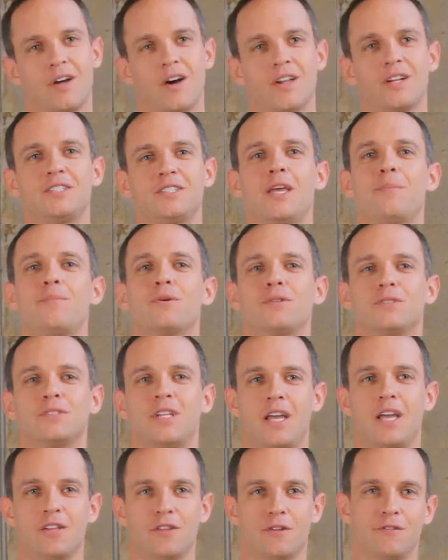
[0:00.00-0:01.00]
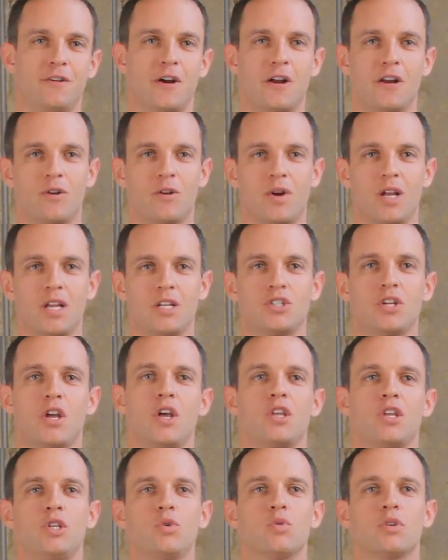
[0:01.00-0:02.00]
On a typical day on the firing range,
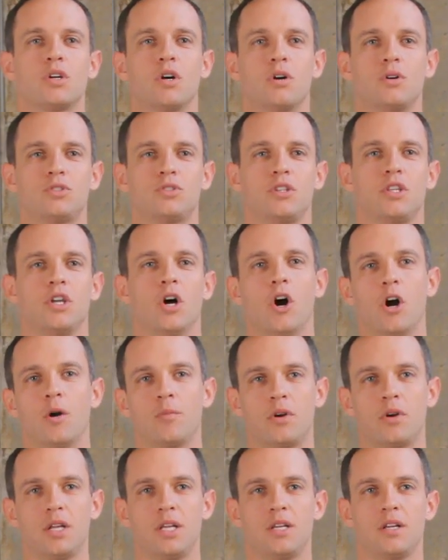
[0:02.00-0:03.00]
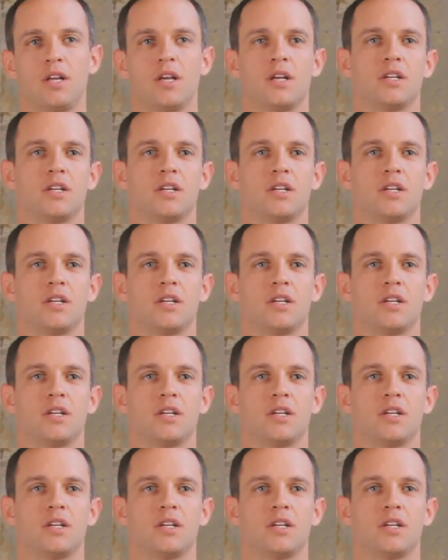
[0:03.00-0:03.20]
you will go to the armory,